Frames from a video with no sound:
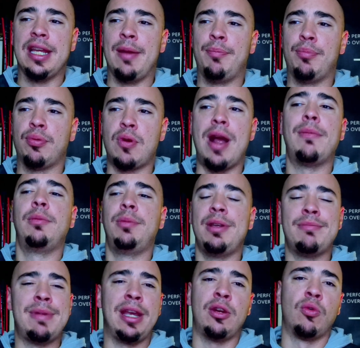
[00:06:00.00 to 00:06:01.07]
probably
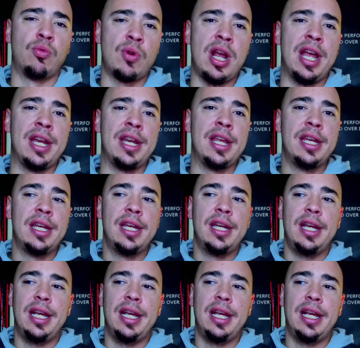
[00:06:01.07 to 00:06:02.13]
make a run
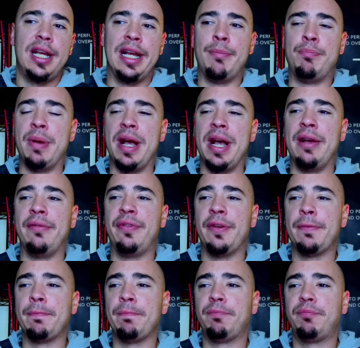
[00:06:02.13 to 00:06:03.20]
above,
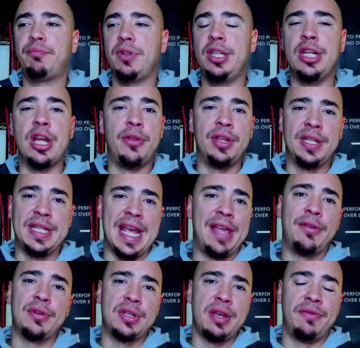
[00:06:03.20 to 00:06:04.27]
you know, the
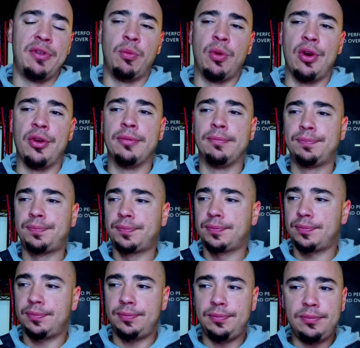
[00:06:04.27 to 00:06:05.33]
Tethers of the world.
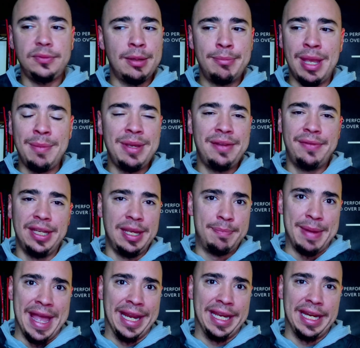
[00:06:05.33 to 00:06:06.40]
Maybe even get
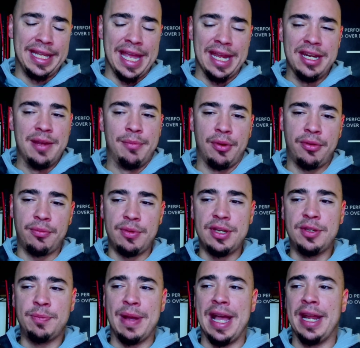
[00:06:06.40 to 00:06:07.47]
back into that number three
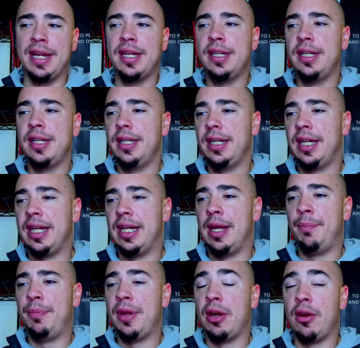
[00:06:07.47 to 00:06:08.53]
spot up
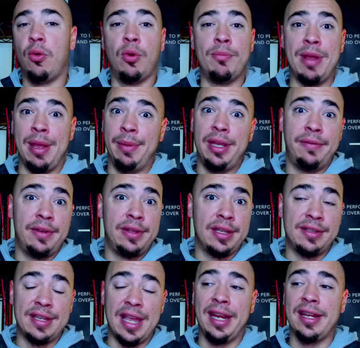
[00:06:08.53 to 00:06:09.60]
there, or maybe even the
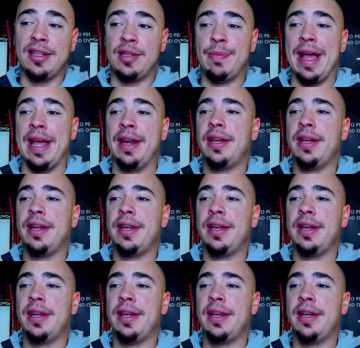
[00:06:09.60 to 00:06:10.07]
second spot.